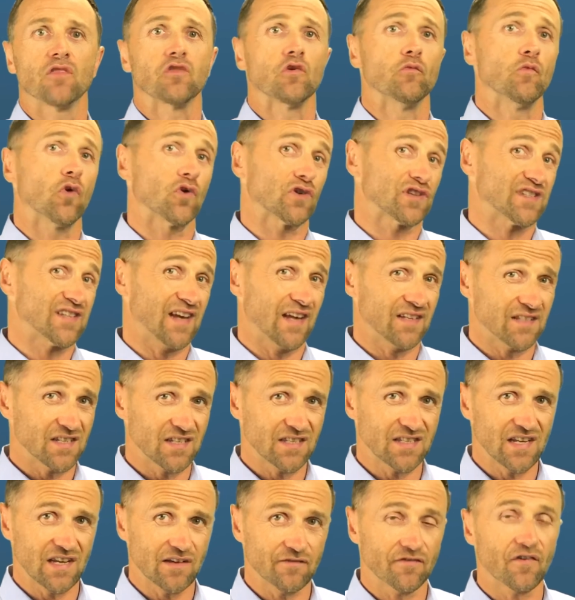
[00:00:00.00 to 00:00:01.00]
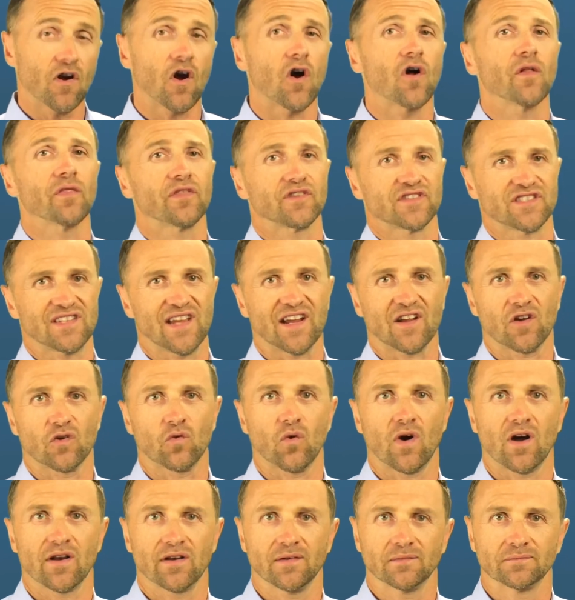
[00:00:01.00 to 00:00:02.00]
more sensitive on the second
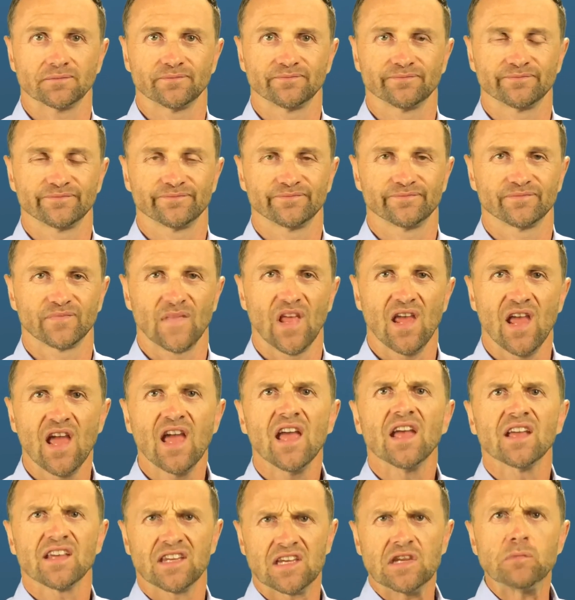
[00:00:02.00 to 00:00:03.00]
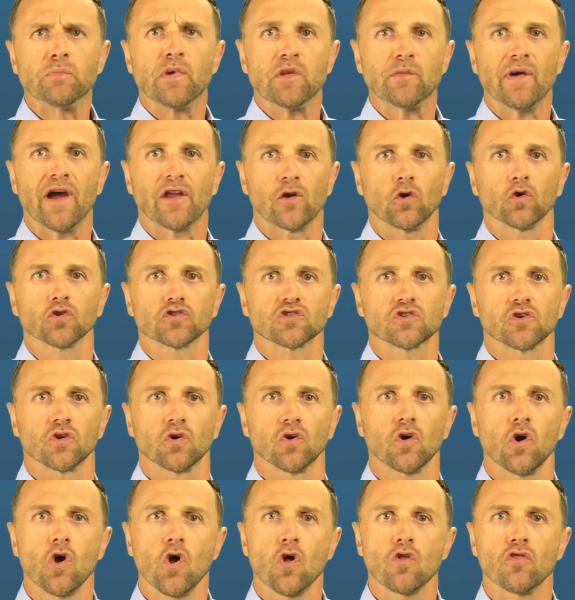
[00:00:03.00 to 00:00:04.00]
one. Keep in mind
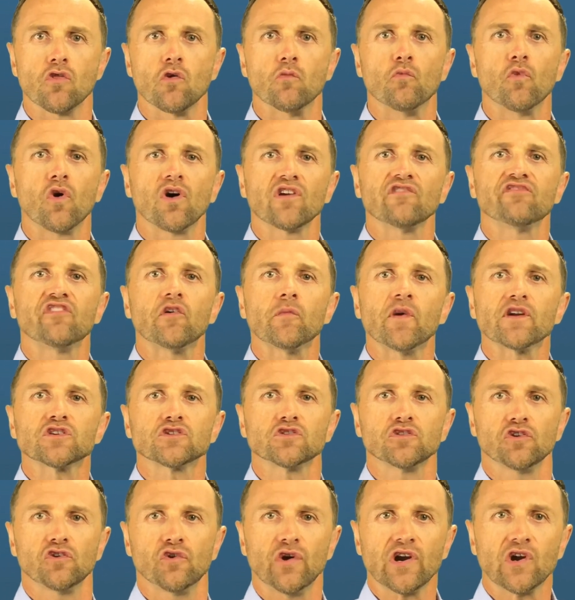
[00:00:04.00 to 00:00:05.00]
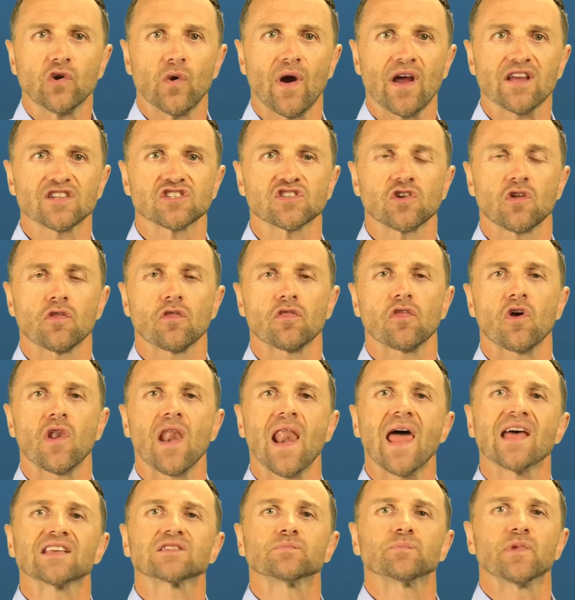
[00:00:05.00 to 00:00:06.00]
also, the more information you request, the
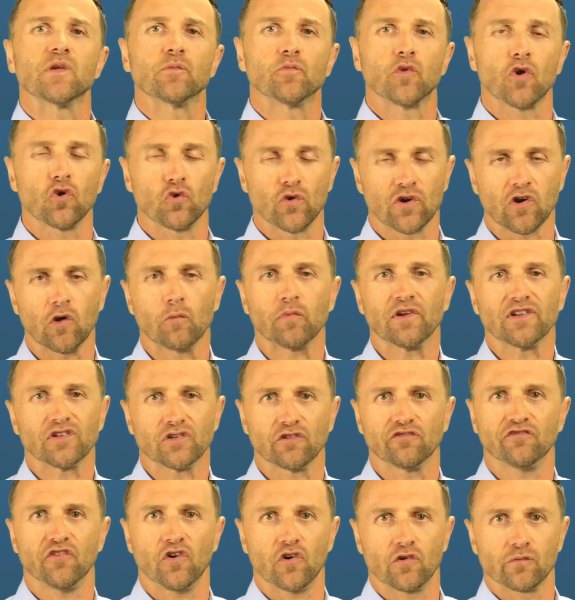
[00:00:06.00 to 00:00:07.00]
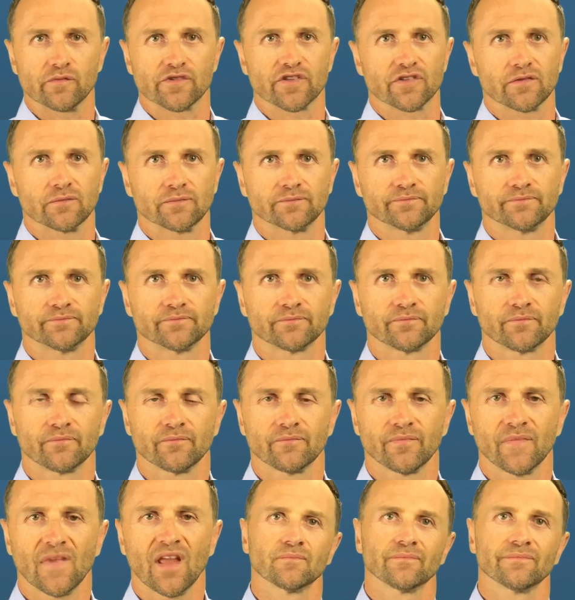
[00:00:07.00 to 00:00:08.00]
less people will complete your forms.
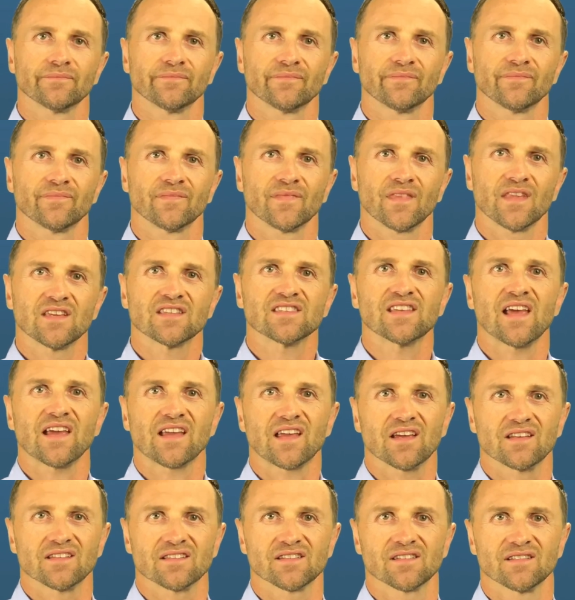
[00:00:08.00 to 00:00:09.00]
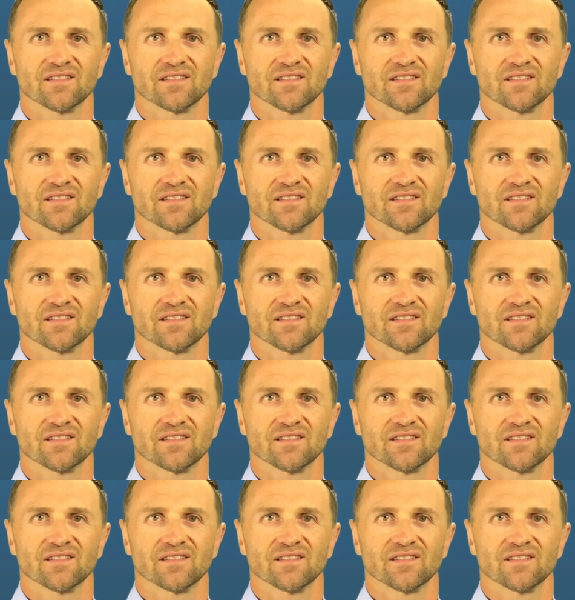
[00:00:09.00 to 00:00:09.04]
Second,